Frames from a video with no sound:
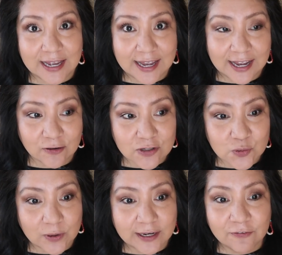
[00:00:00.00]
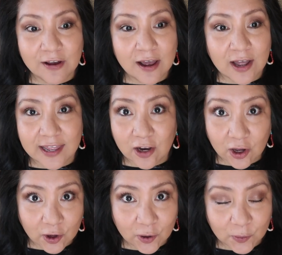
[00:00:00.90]
a housewife and
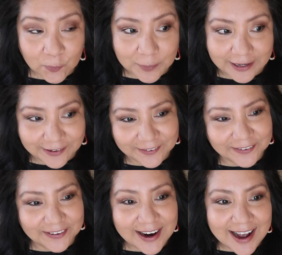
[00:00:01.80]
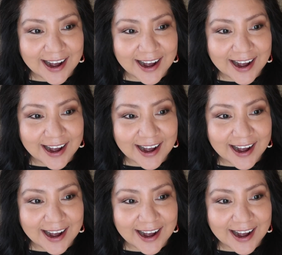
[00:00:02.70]
a homemaker,